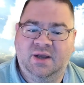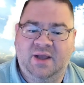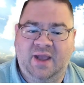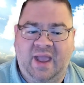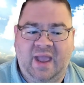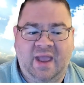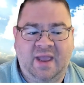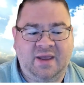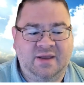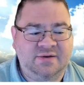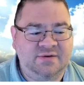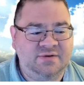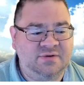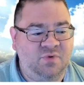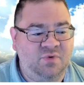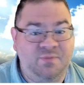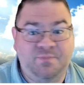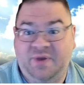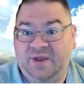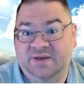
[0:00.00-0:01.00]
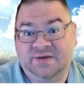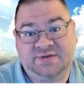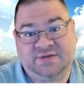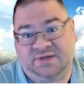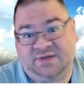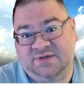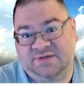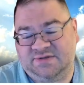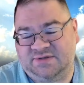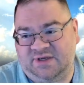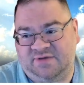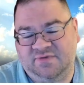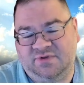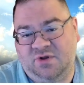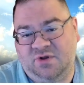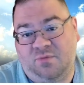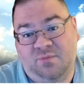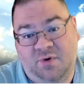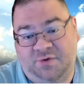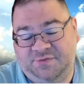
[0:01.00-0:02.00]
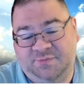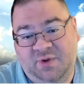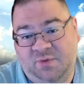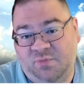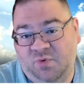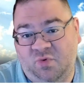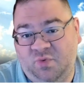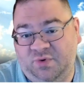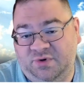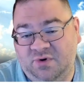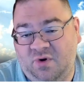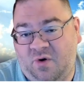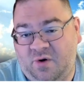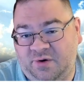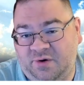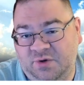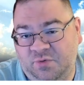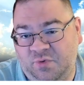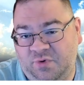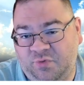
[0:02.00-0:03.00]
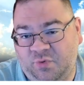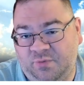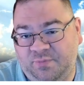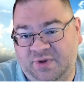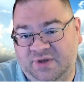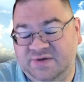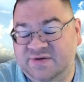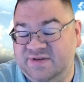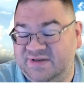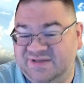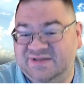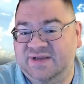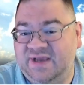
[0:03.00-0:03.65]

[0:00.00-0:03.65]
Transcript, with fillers: And repentance, even though most people wouldn't argue with repentance,